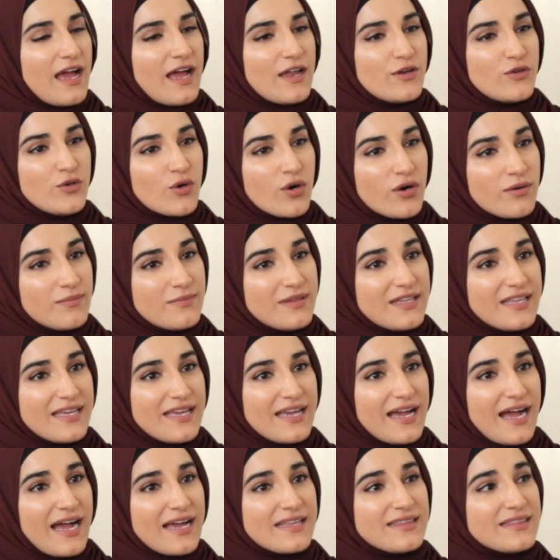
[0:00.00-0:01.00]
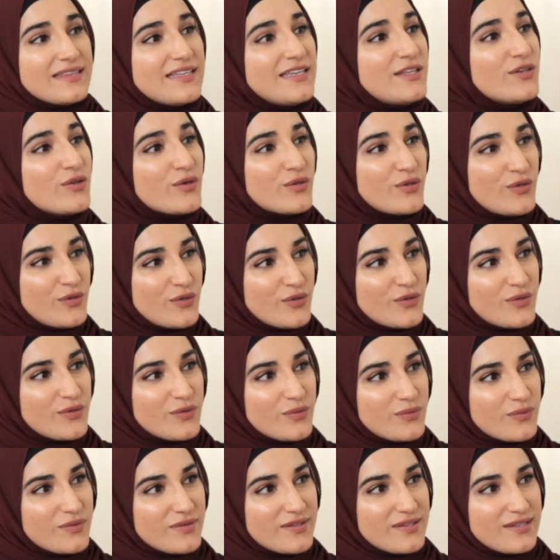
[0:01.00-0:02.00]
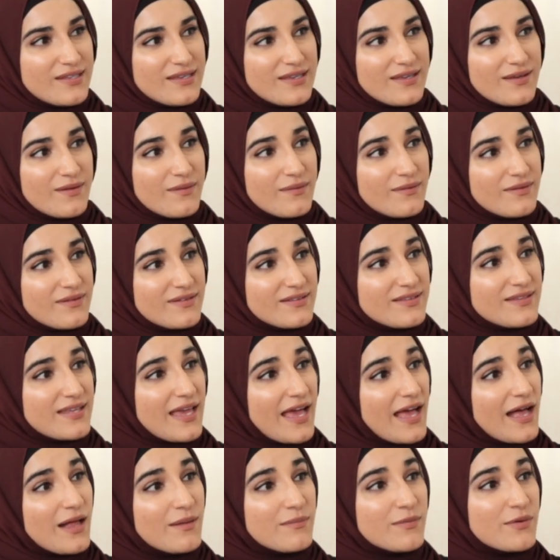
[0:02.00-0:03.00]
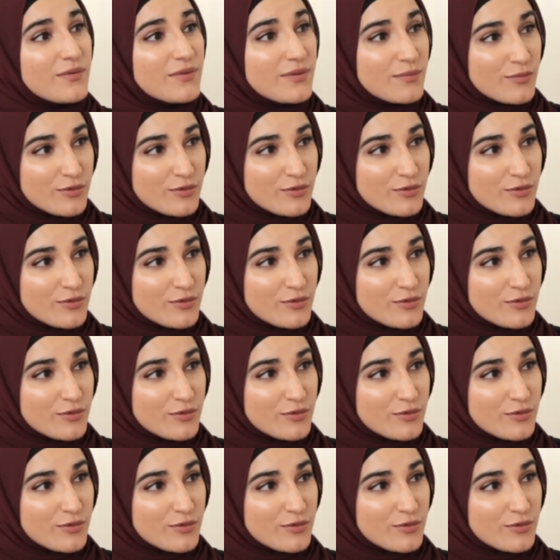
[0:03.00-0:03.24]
normally I lean on you to help me with